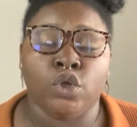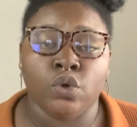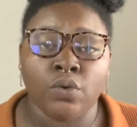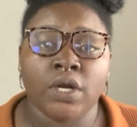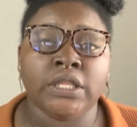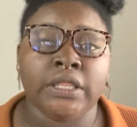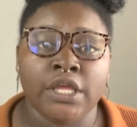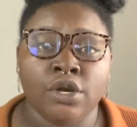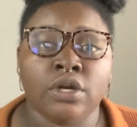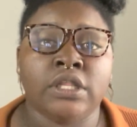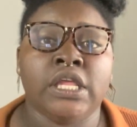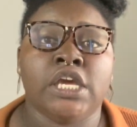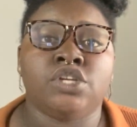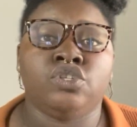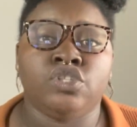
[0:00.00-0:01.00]
You are
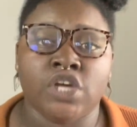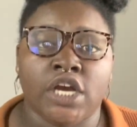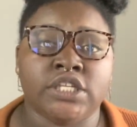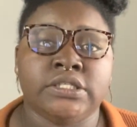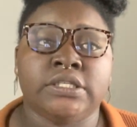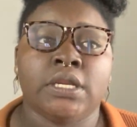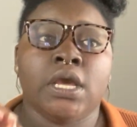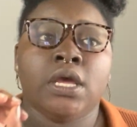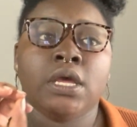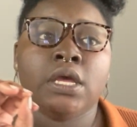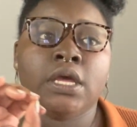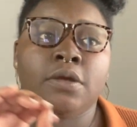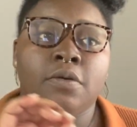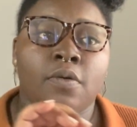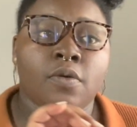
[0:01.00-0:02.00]
literally just
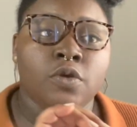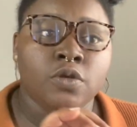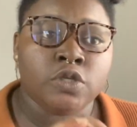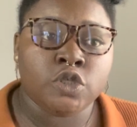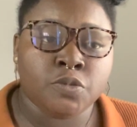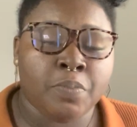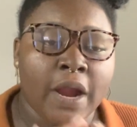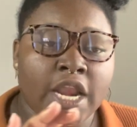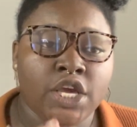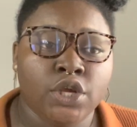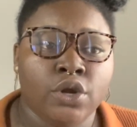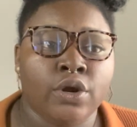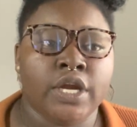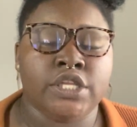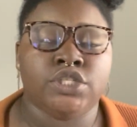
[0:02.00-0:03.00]
spreading
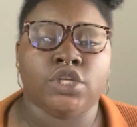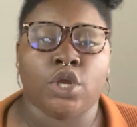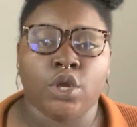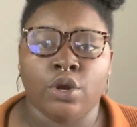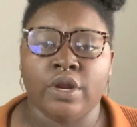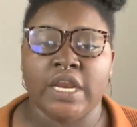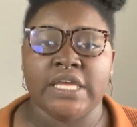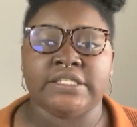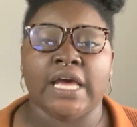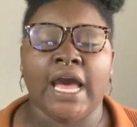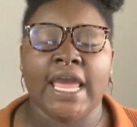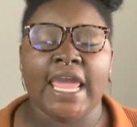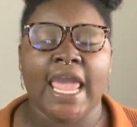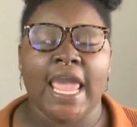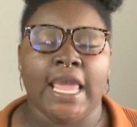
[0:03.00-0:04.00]
your insecurities.
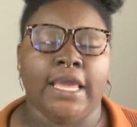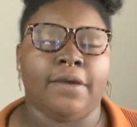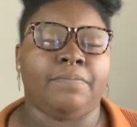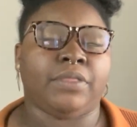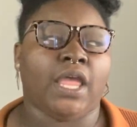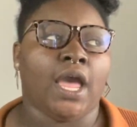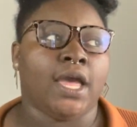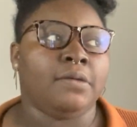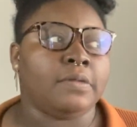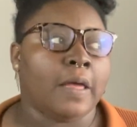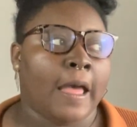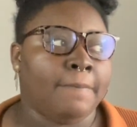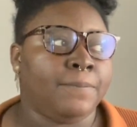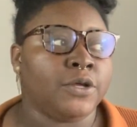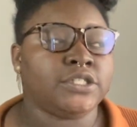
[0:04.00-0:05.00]
I
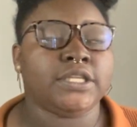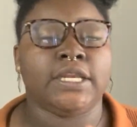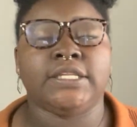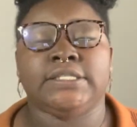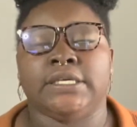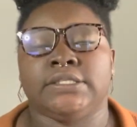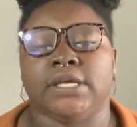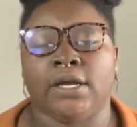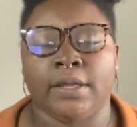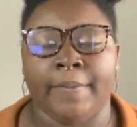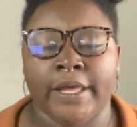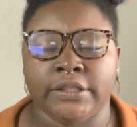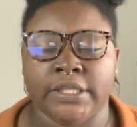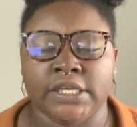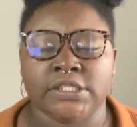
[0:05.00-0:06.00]
have posted a TikTok
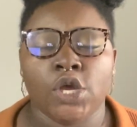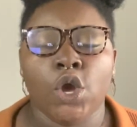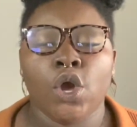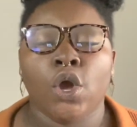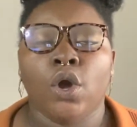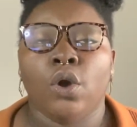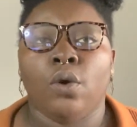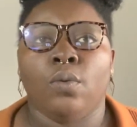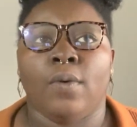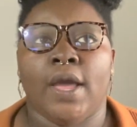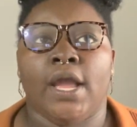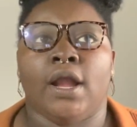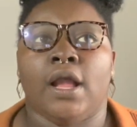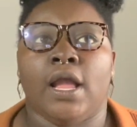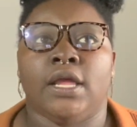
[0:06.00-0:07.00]
about this
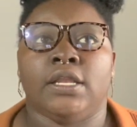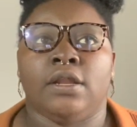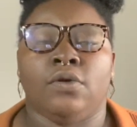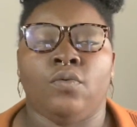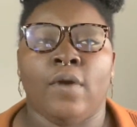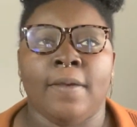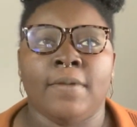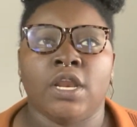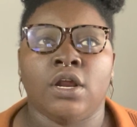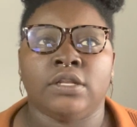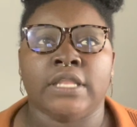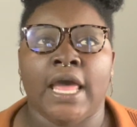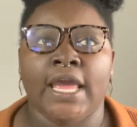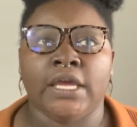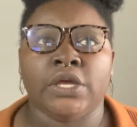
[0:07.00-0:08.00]
where women are
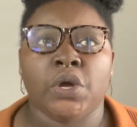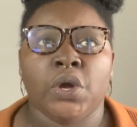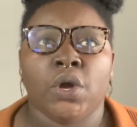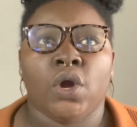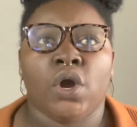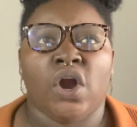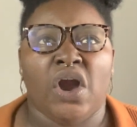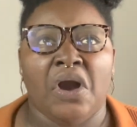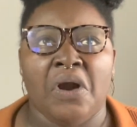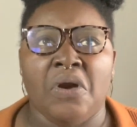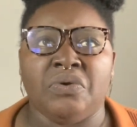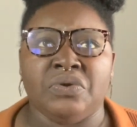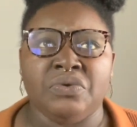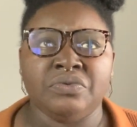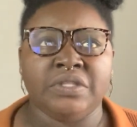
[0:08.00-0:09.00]
like,
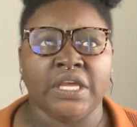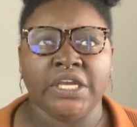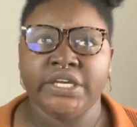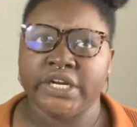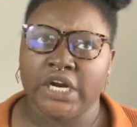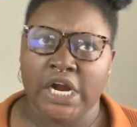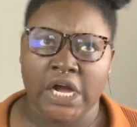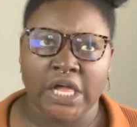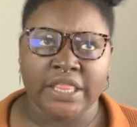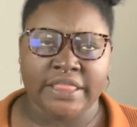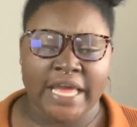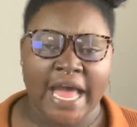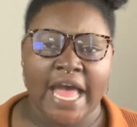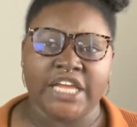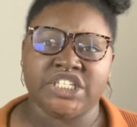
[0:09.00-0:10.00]
oh, you think you're all
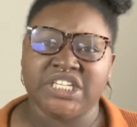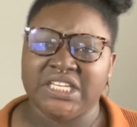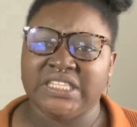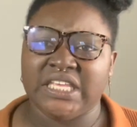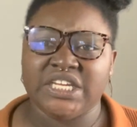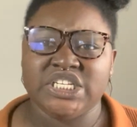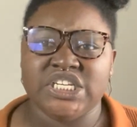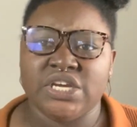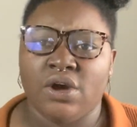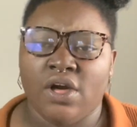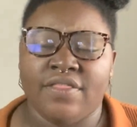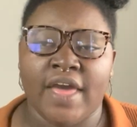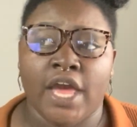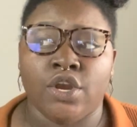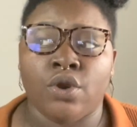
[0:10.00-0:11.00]
that. She thinks she all
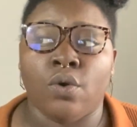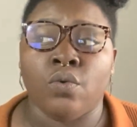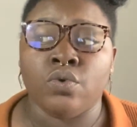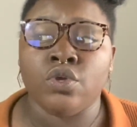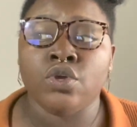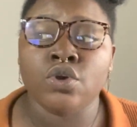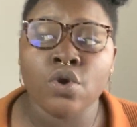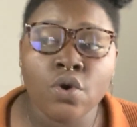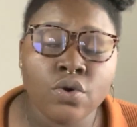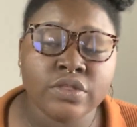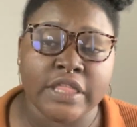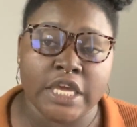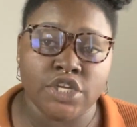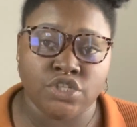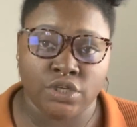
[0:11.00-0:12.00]
that. No, you
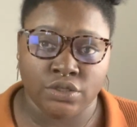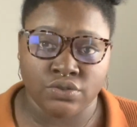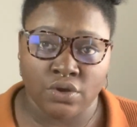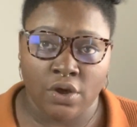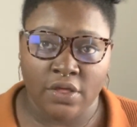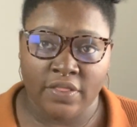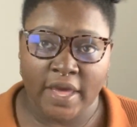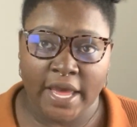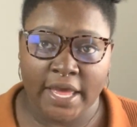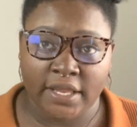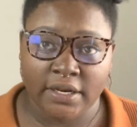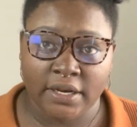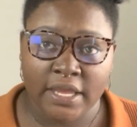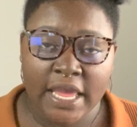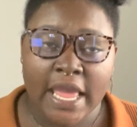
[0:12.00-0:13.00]
think she's all that.
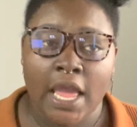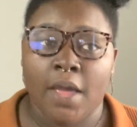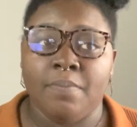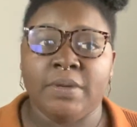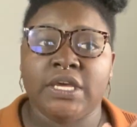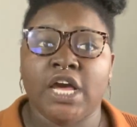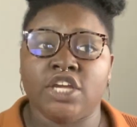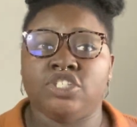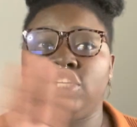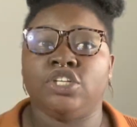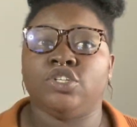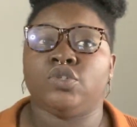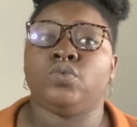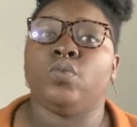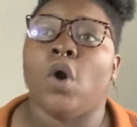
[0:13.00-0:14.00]
And because she
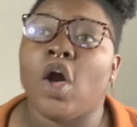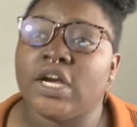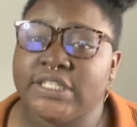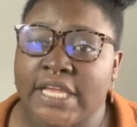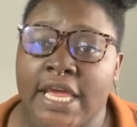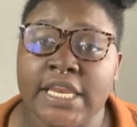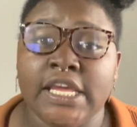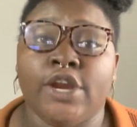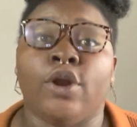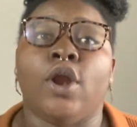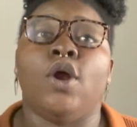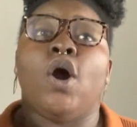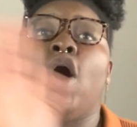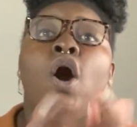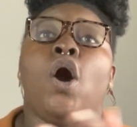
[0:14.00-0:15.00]
just walked in here
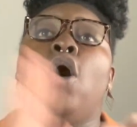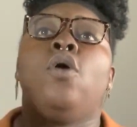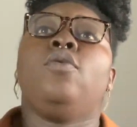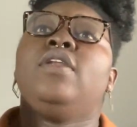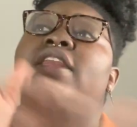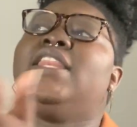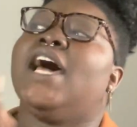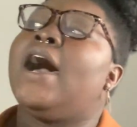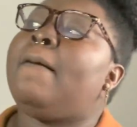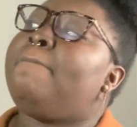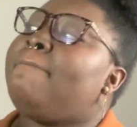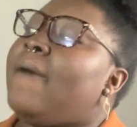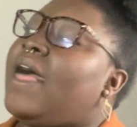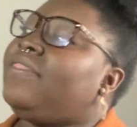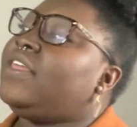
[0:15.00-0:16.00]
and owned
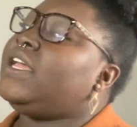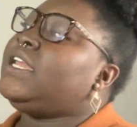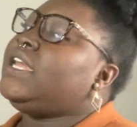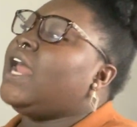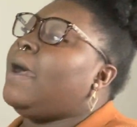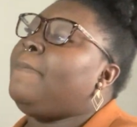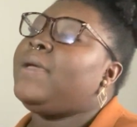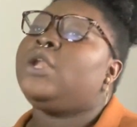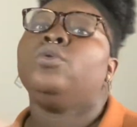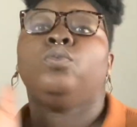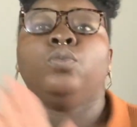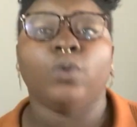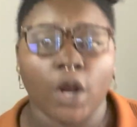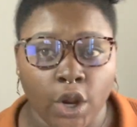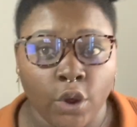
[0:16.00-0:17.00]
the mother
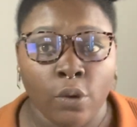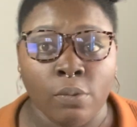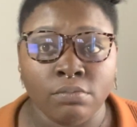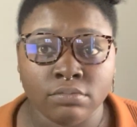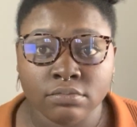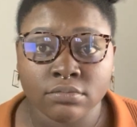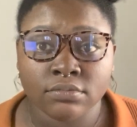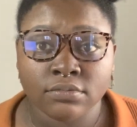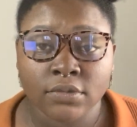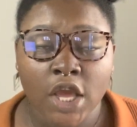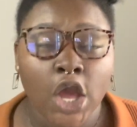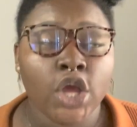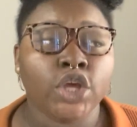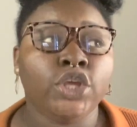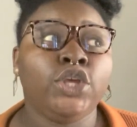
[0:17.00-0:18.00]
dubbing room,
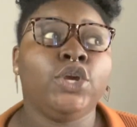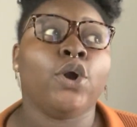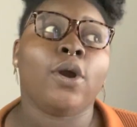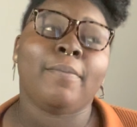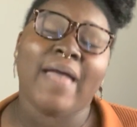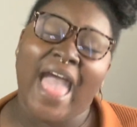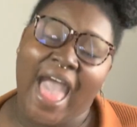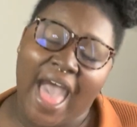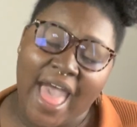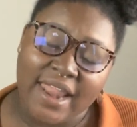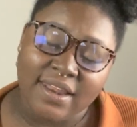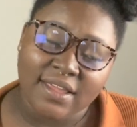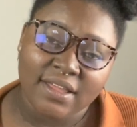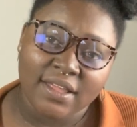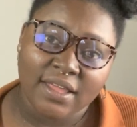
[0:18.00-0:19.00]
you're mad.